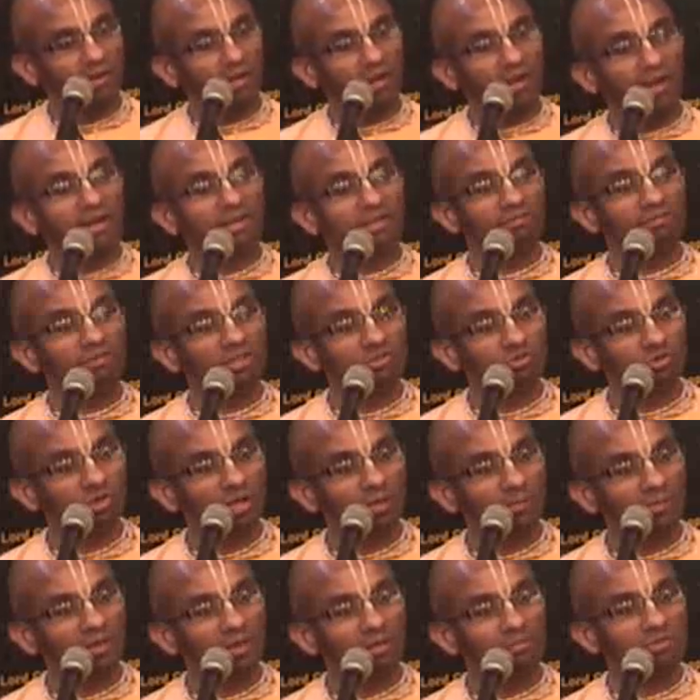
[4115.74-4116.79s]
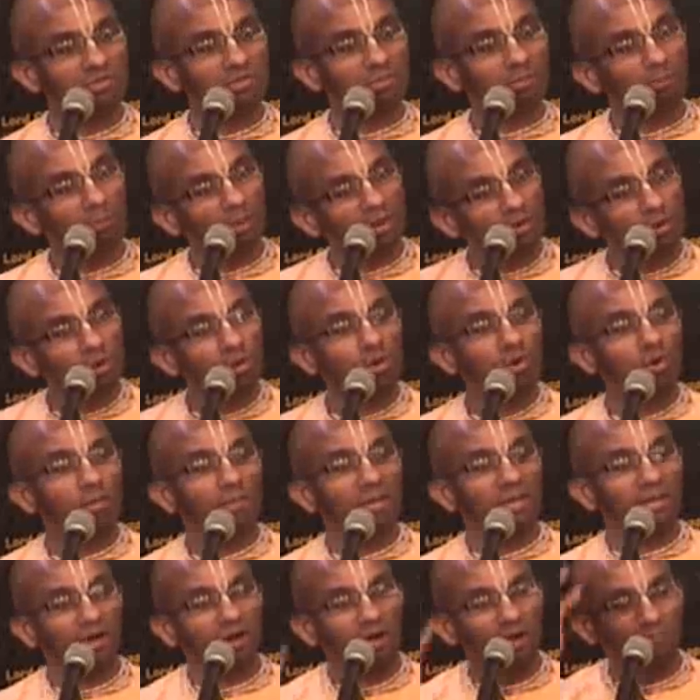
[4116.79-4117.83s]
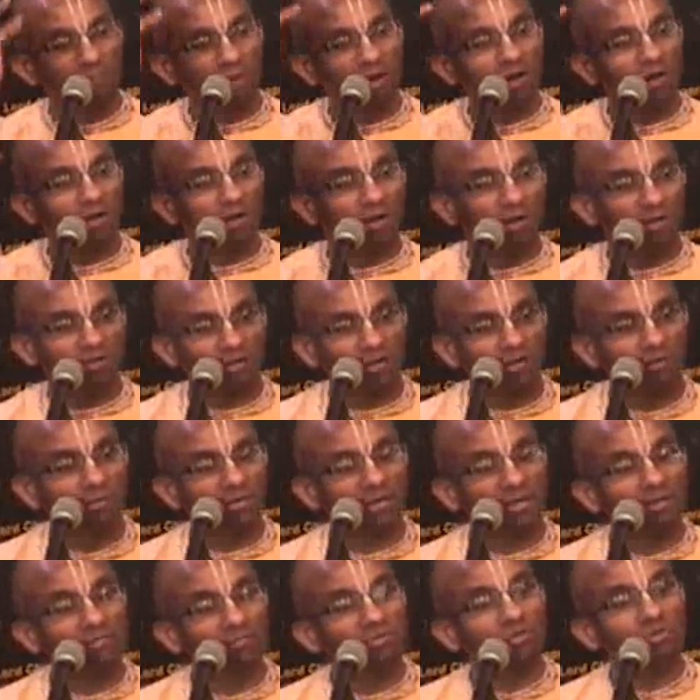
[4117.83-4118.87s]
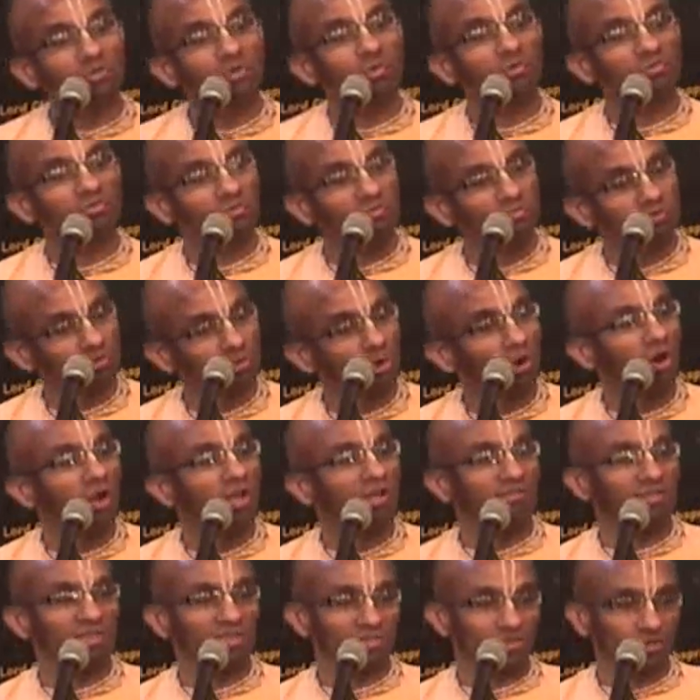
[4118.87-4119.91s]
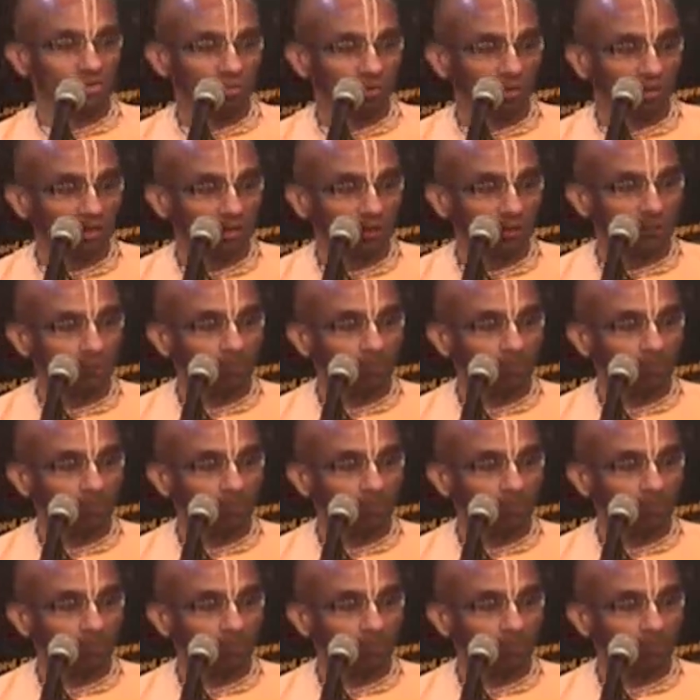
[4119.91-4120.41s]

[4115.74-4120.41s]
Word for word: It eventually becomes manobhiramat. It becomes the source of joy eventually.